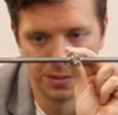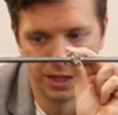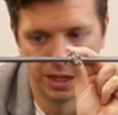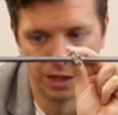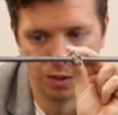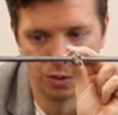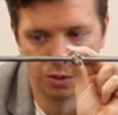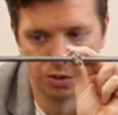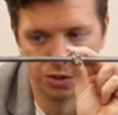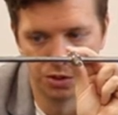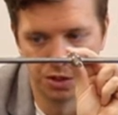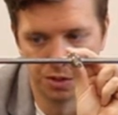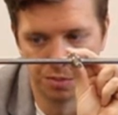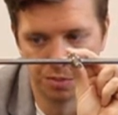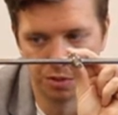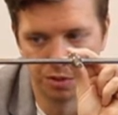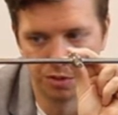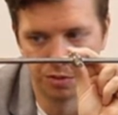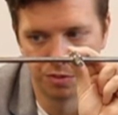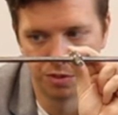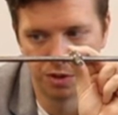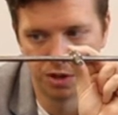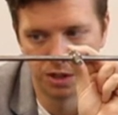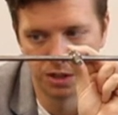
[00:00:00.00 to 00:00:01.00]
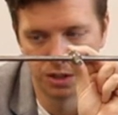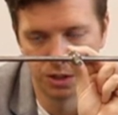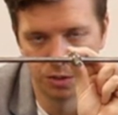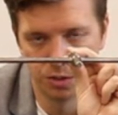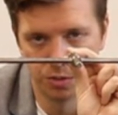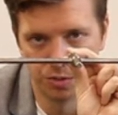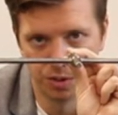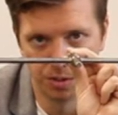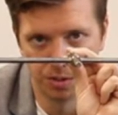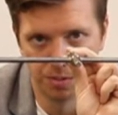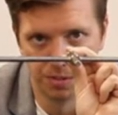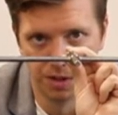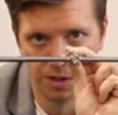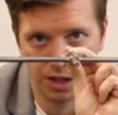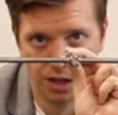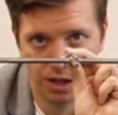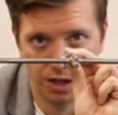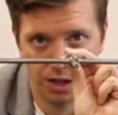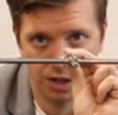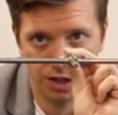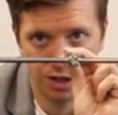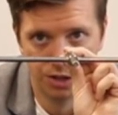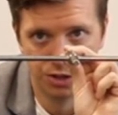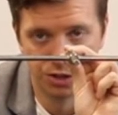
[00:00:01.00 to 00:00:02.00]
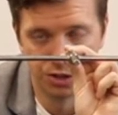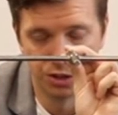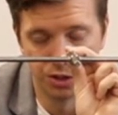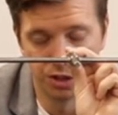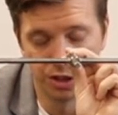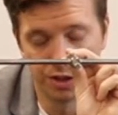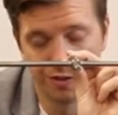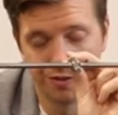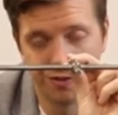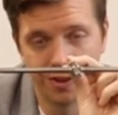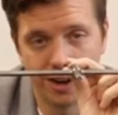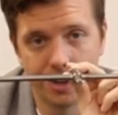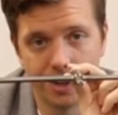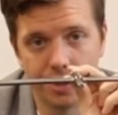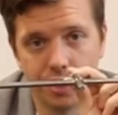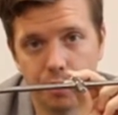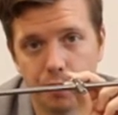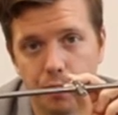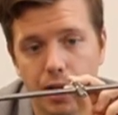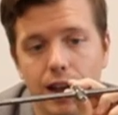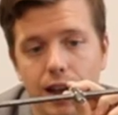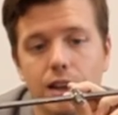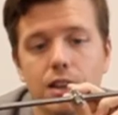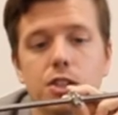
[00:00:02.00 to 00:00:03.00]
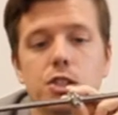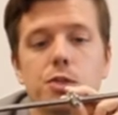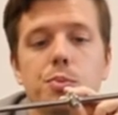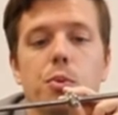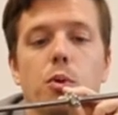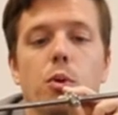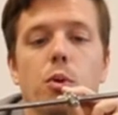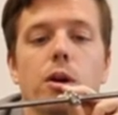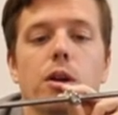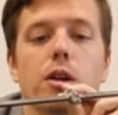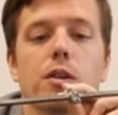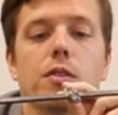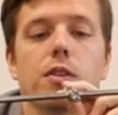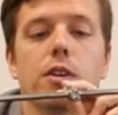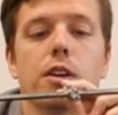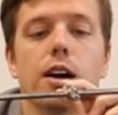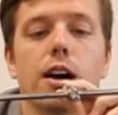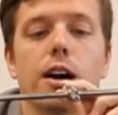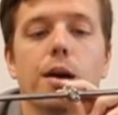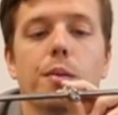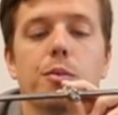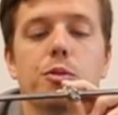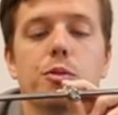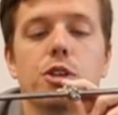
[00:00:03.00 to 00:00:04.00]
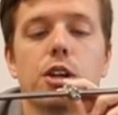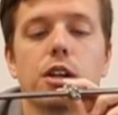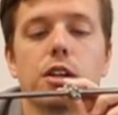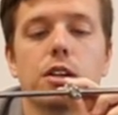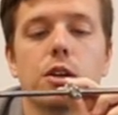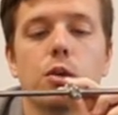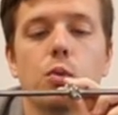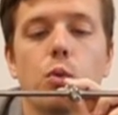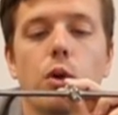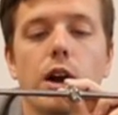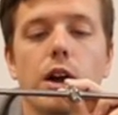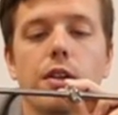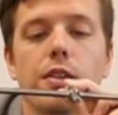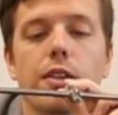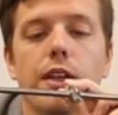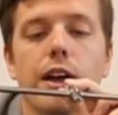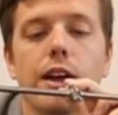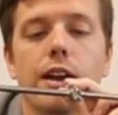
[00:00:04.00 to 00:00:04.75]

It would simply fall over. So you can find the balance point of an object, and where that